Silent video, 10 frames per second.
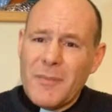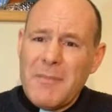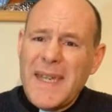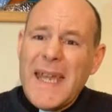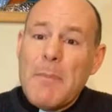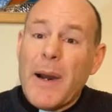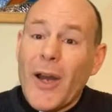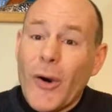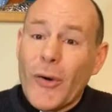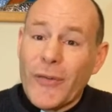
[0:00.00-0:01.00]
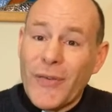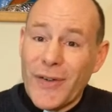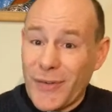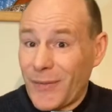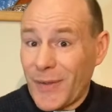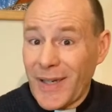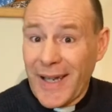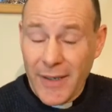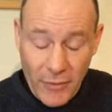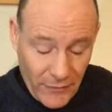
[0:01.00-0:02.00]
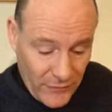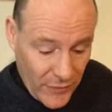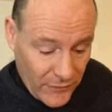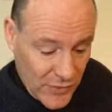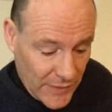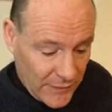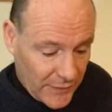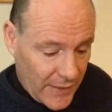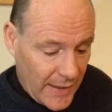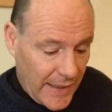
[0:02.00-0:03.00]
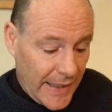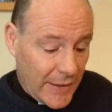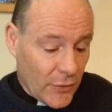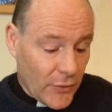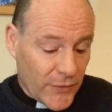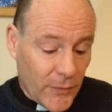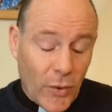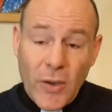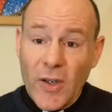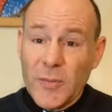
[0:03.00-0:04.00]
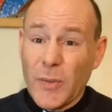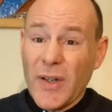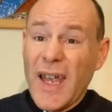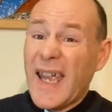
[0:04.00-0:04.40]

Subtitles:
mini biographies, if you like, of Jesus in those 4 Gospels.